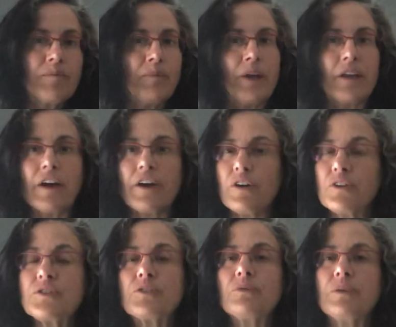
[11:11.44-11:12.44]
But I
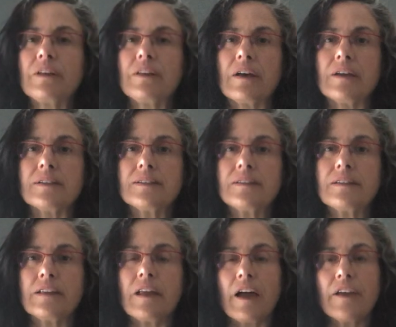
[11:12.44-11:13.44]
also realize
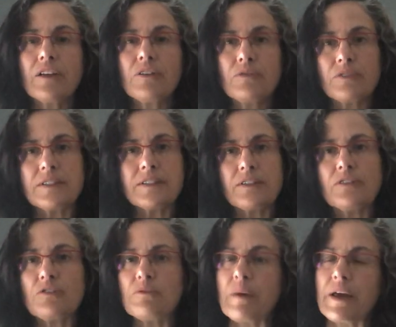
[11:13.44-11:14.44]
that I can only see
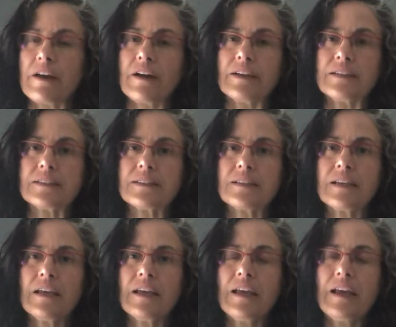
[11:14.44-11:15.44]
through my eyes,
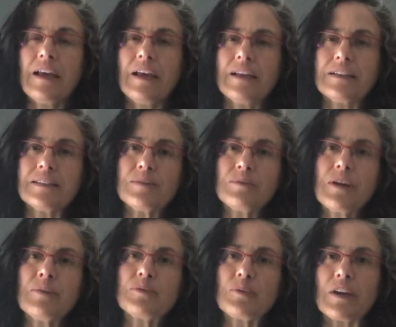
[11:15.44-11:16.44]
and
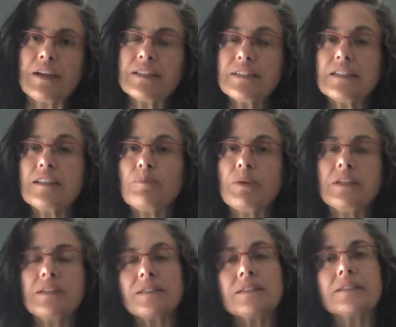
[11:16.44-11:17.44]
sometimes what I see in a
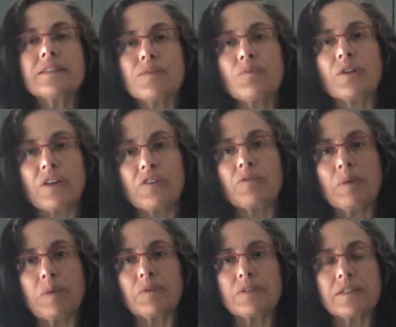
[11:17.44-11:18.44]
piece isn't what other
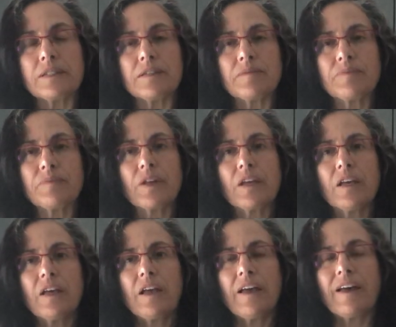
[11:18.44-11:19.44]
people see.
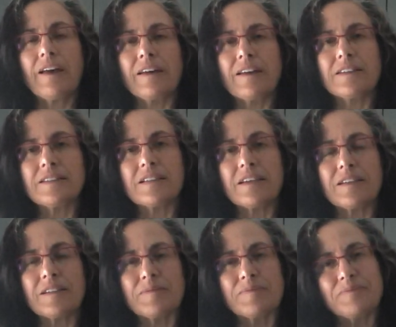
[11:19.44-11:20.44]
And
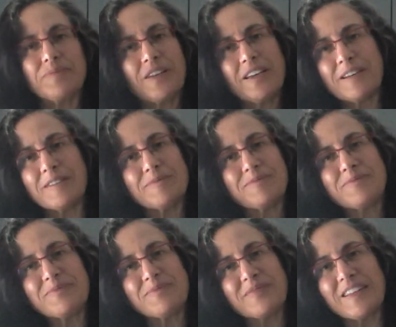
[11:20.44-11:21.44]
yeah,
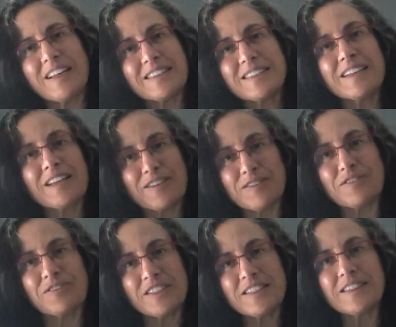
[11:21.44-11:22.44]
that's love,
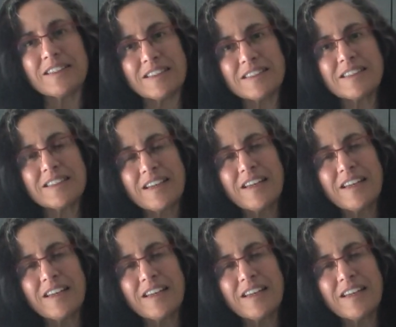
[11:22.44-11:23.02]
isn't it?